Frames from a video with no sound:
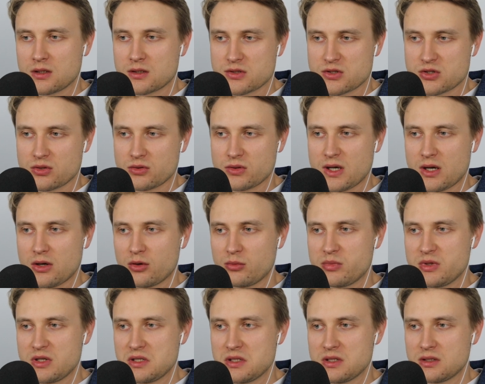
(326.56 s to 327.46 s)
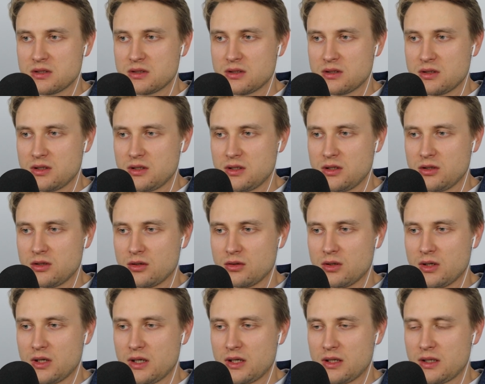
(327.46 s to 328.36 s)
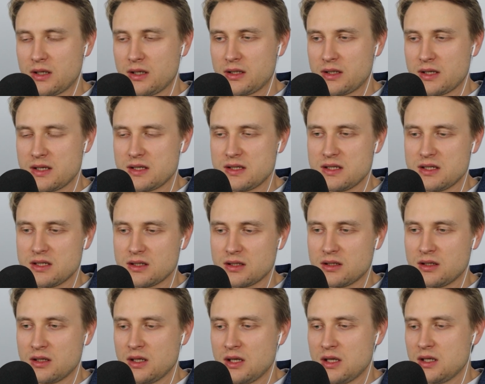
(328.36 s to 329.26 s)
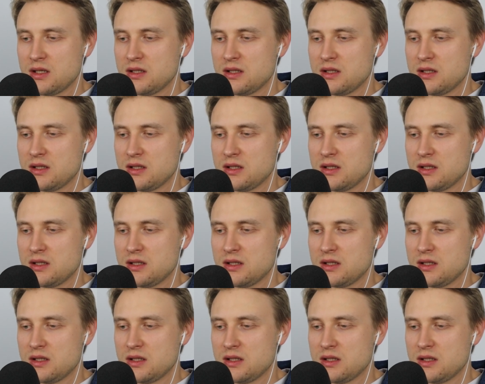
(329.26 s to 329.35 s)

So that would be an idea.